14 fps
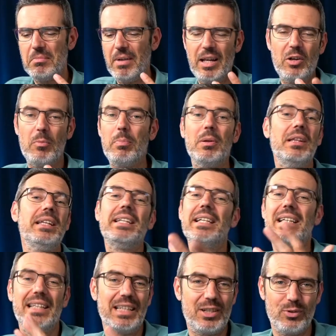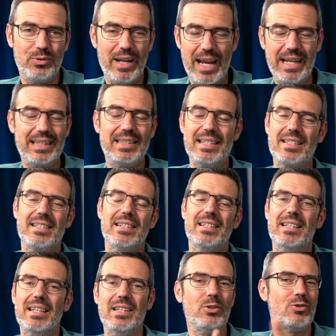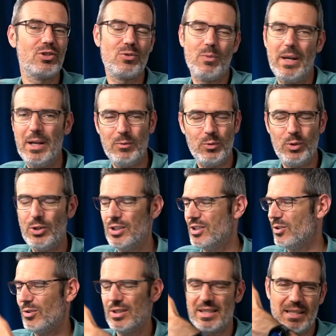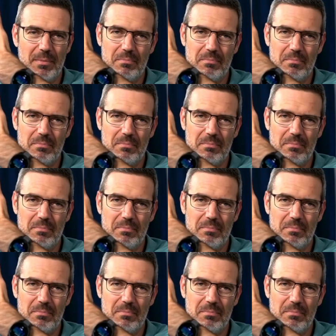I don't know, politically correct, doesn't use swear words, or